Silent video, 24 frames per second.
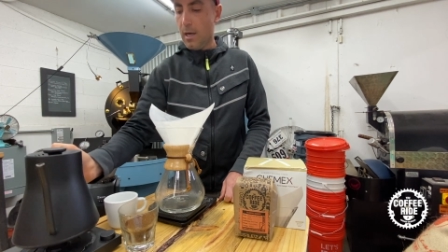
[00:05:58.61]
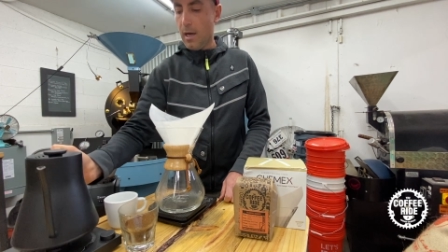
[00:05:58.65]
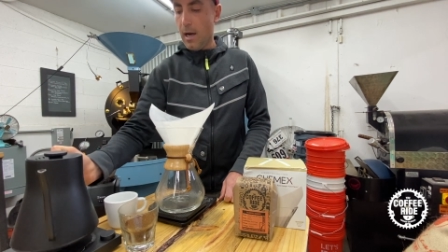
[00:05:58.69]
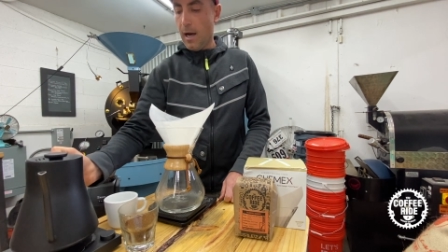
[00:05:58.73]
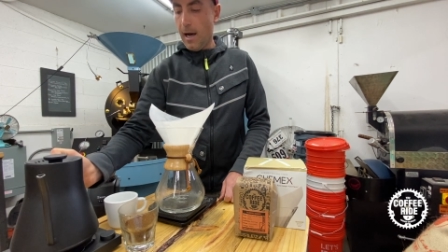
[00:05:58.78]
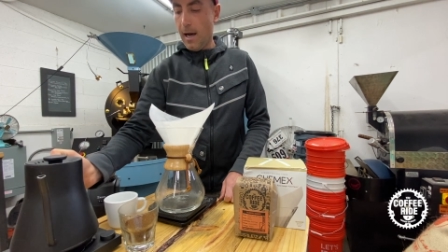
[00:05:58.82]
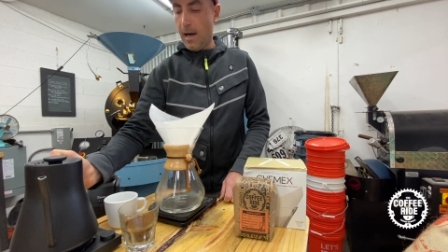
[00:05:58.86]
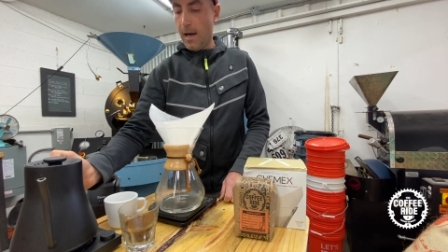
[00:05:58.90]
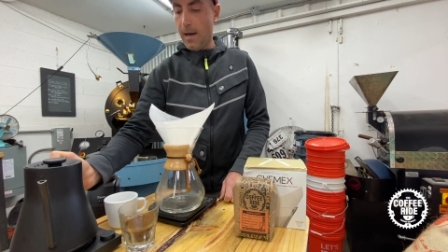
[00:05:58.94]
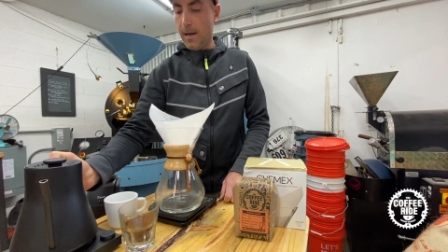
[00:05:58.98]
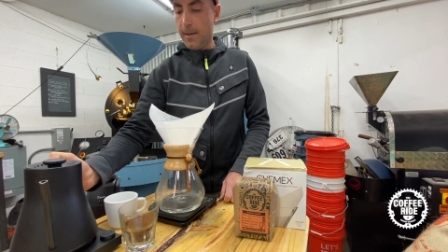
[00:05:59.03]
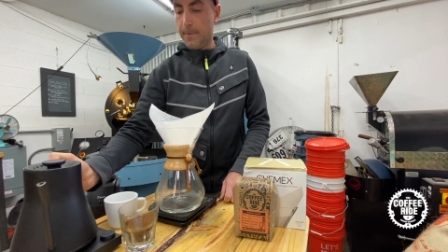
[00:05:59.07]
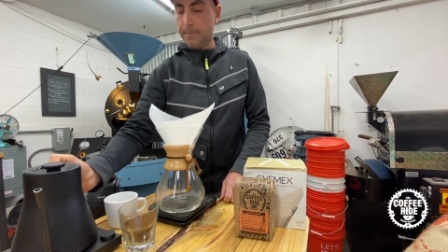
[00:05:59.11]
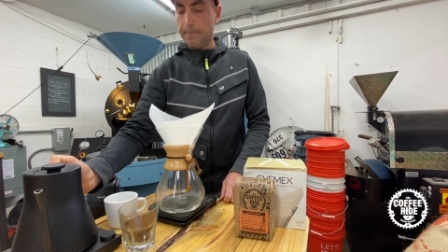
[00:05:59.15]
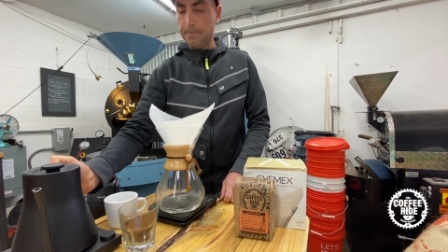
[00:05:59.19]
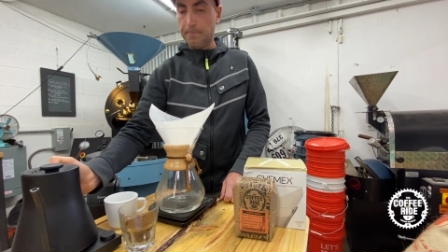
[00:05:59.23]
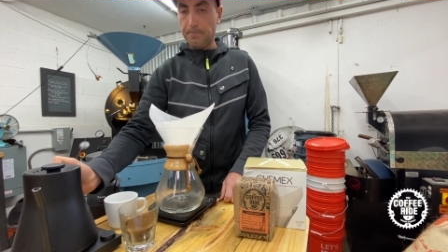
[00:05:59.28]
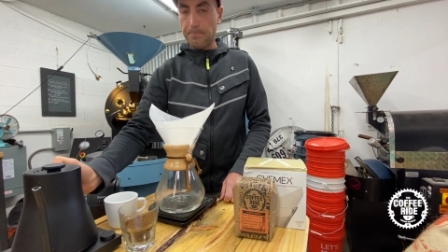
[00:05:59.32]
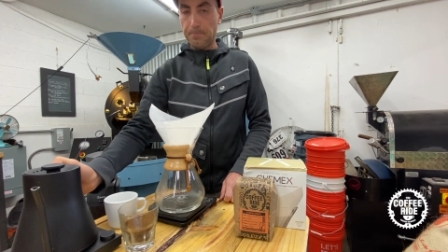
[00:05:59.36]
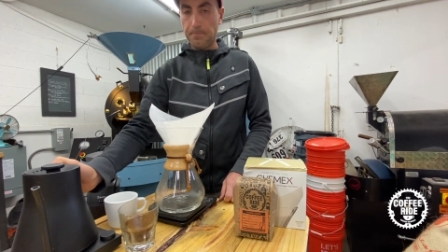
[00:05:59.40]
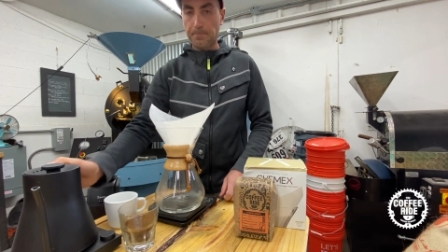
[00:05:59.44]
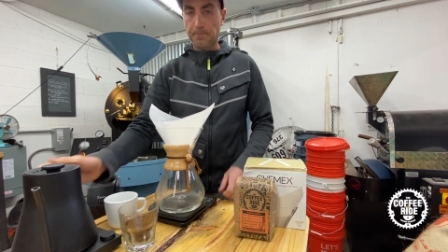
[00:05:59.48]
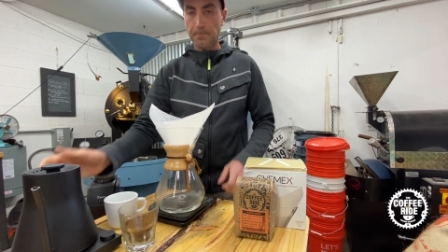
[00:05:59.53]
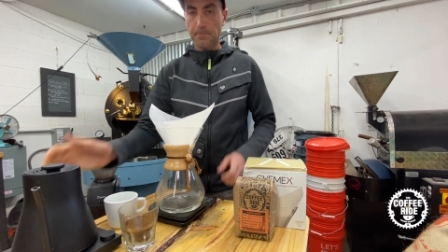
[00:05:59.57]

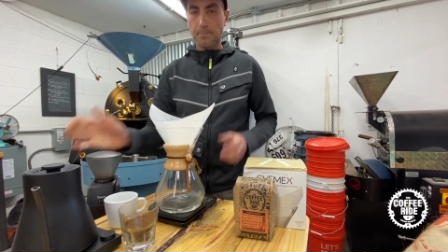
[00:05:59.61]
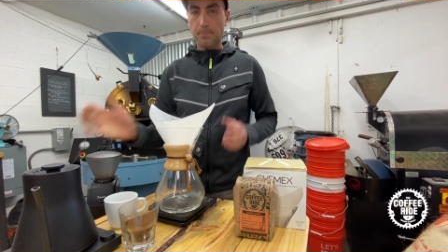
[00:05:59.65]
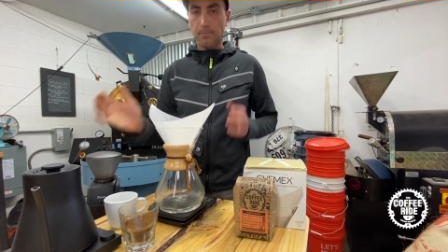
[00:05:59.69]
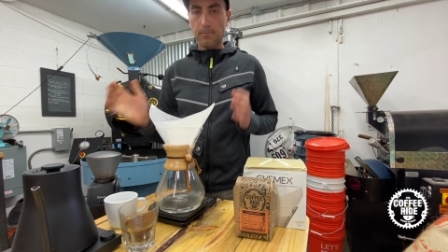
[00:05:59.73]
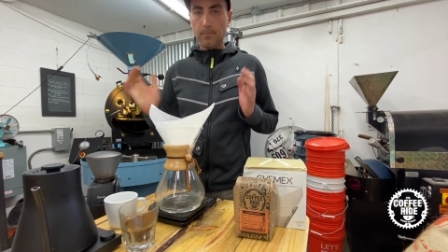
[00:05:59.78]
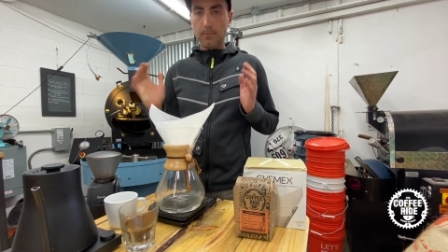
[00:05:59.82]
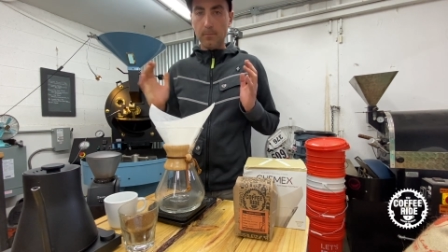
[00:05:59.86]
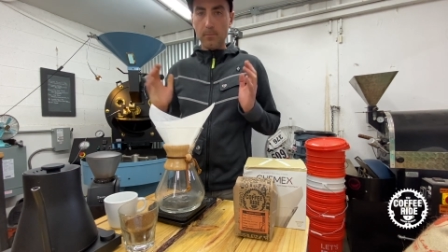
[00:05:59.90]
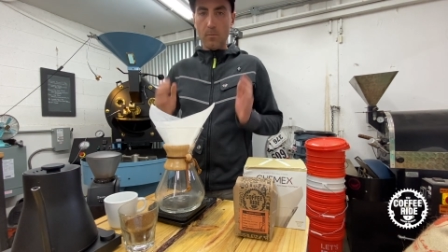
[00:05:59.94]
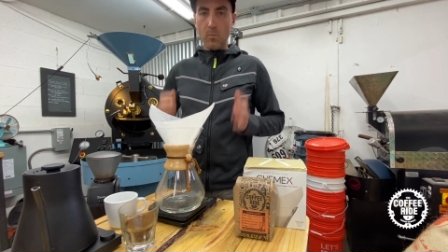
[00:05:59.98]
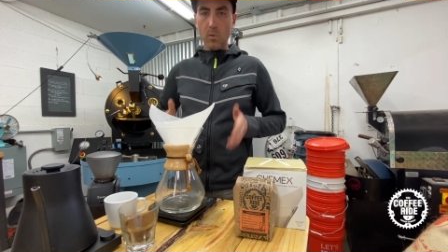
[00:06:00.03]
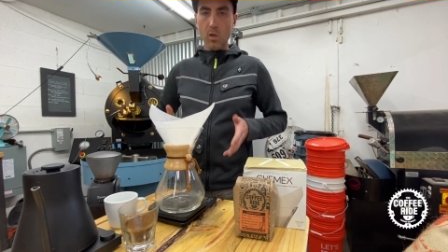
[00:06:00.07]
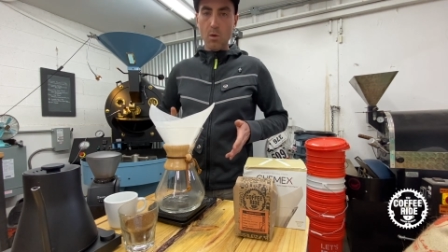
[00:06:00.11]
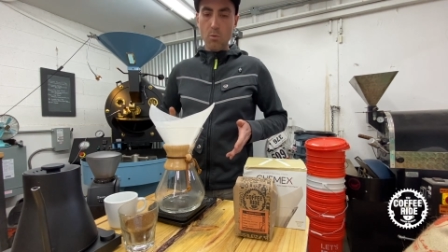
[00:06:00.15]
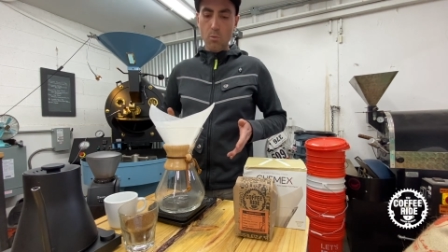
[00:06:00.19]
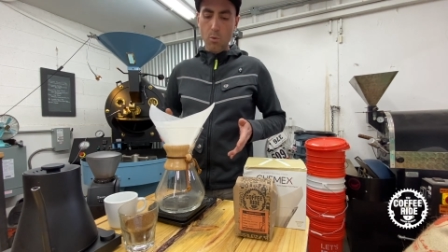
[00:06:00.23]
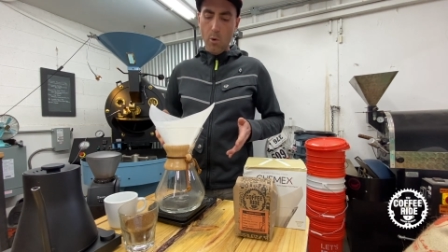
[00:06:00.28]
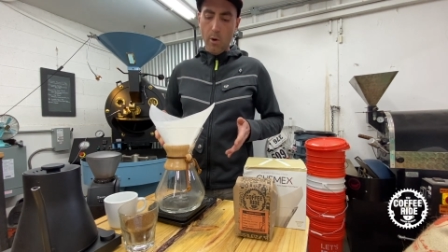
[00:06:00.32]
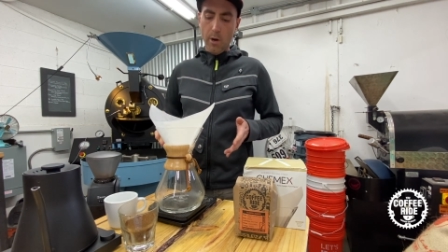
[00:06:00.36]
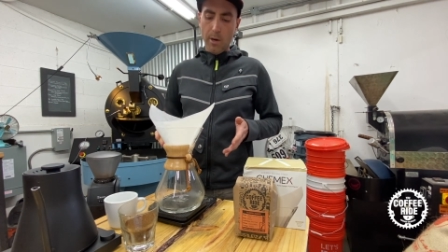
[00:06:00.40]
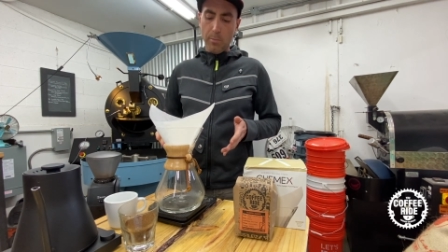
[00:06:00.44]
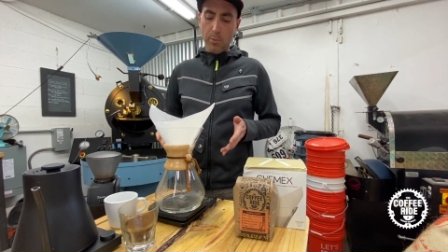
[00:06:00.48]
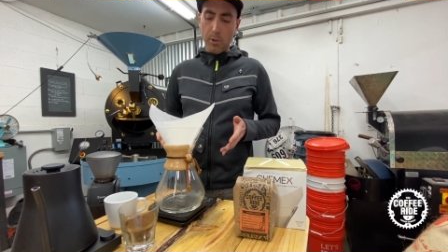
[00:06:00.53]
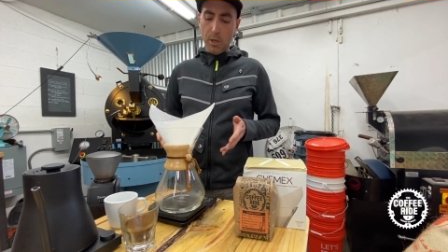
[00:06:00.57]
we
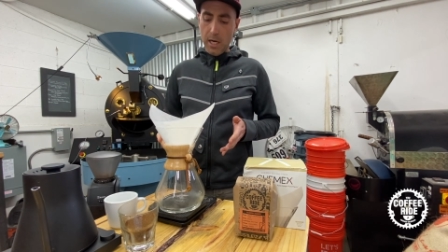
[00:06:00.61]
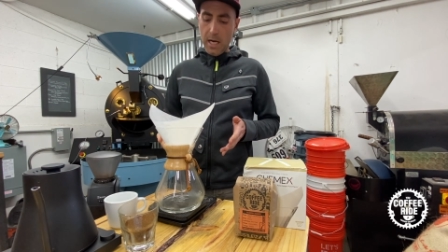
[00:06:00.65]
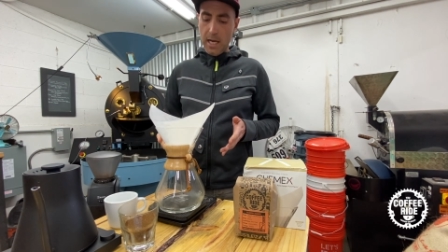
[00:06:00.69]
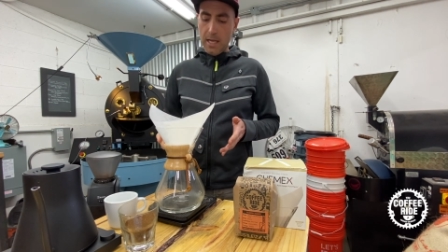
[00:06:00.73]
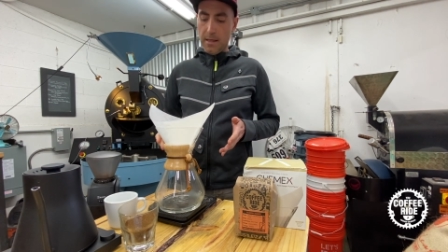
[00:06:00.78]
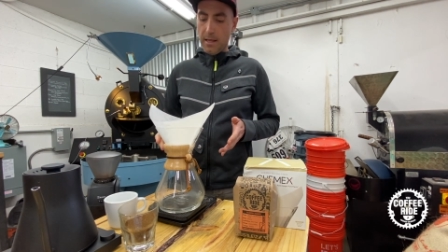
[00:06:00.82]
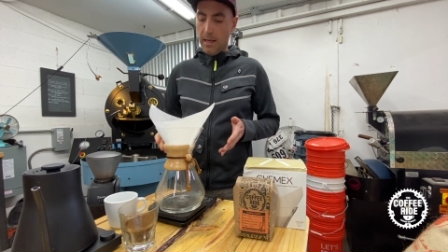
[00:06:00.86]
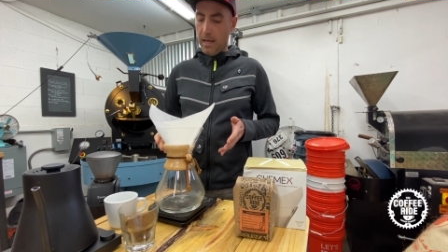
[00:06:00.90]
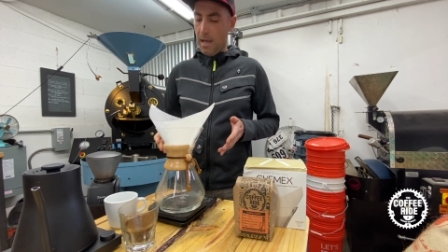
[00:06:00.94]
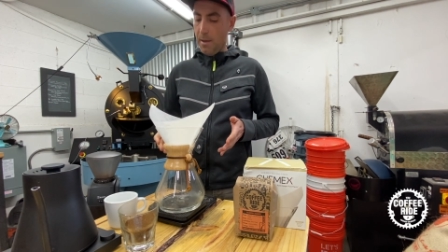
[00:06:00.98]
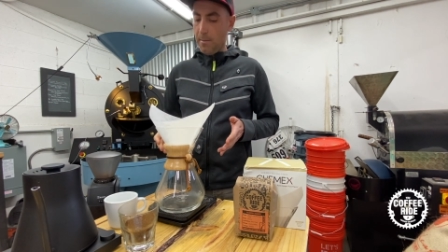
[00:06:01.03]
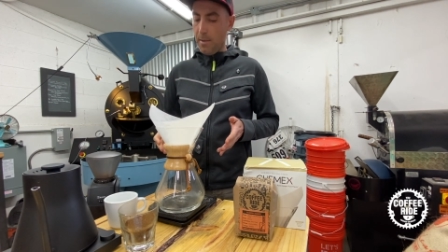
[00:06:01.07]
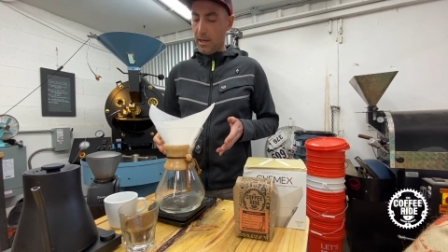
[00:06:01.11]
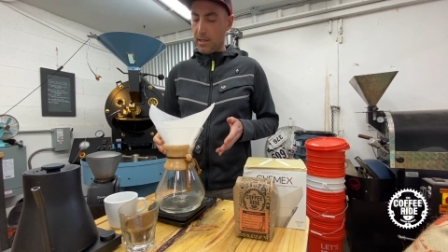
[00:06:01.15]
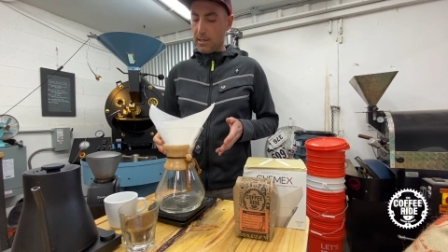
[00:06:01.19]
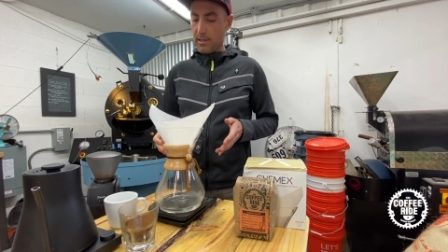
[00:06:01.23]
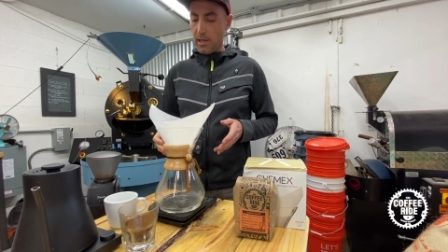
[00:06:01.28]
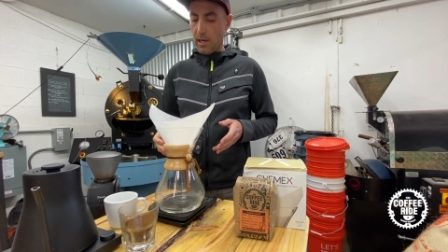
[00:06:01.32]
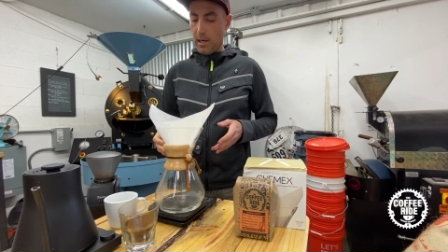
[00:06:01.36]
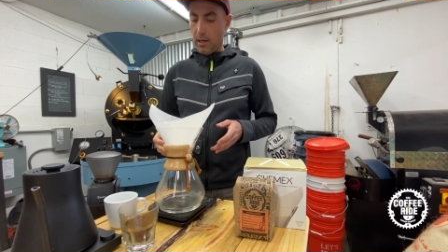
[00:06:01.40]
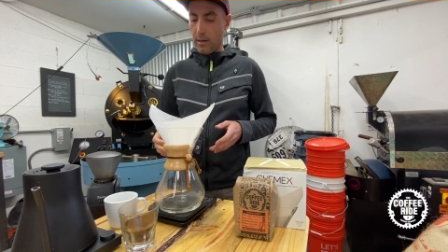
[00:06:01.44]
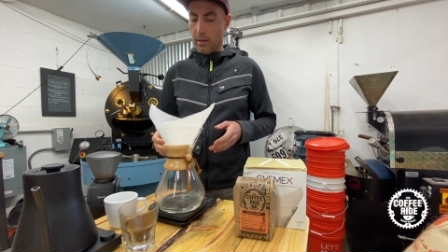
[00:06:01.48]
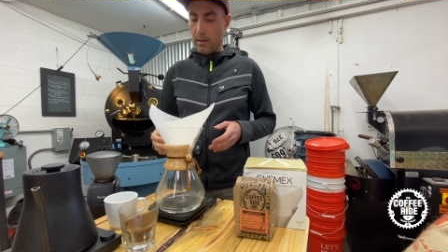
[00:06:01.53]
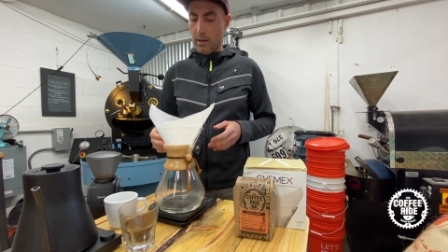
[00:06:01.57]
want to preheat the Chemex
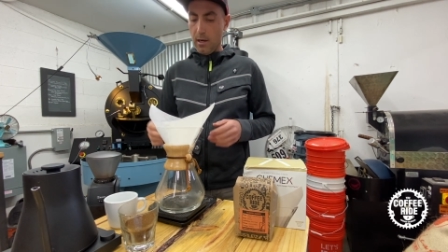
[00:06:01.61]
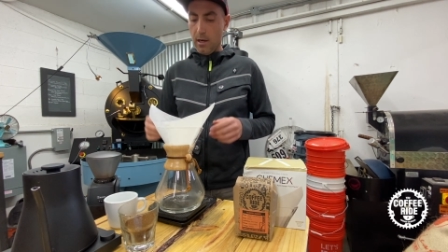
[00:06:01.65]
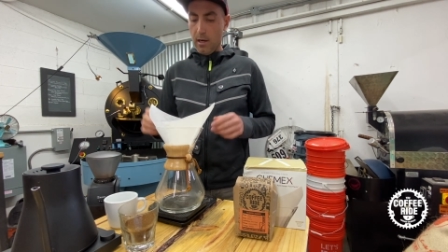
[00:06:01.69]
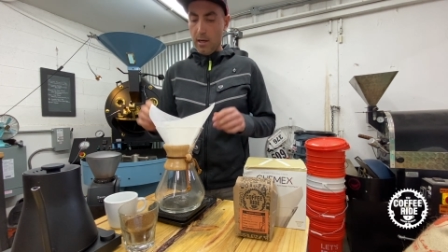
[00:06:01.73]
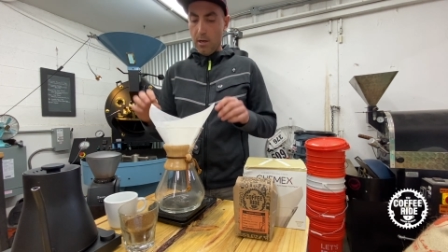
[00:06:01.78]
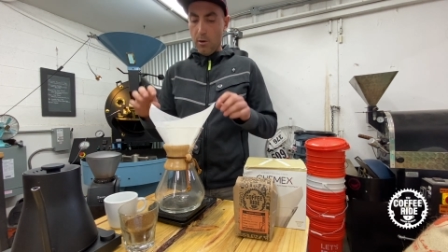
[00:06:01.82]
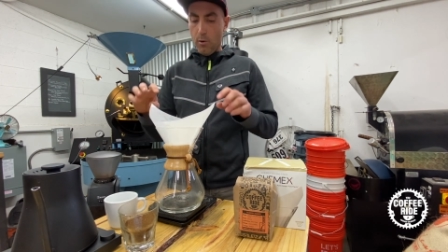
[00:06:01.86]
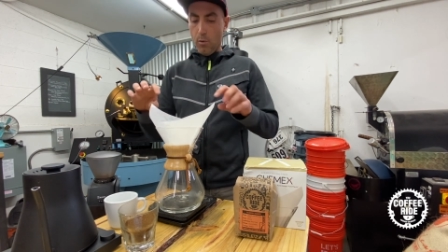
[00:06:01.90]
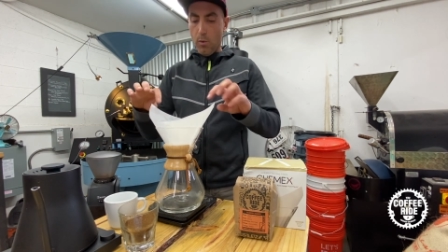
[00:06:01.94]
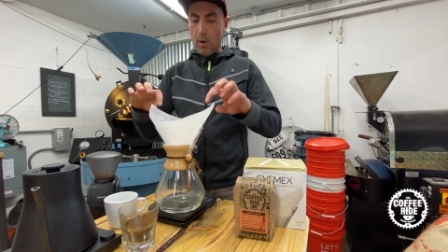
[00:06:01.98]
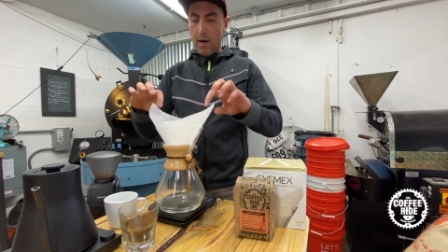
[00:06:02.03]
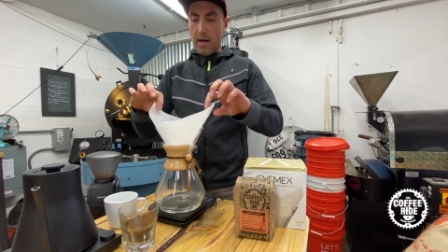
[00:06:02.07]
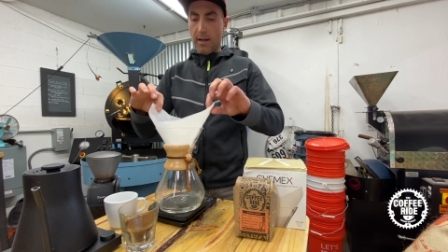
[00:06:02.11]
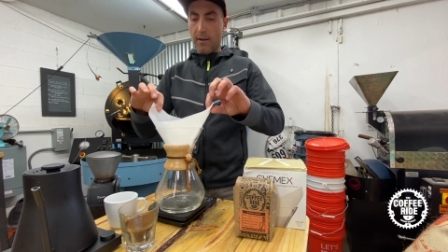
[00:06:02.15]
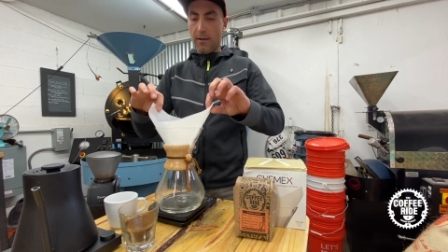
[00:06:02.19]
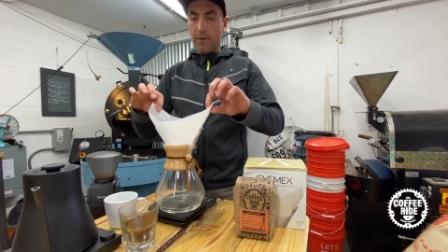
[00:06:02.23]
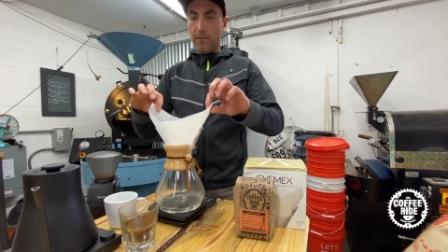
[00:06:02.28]
here. Wetting the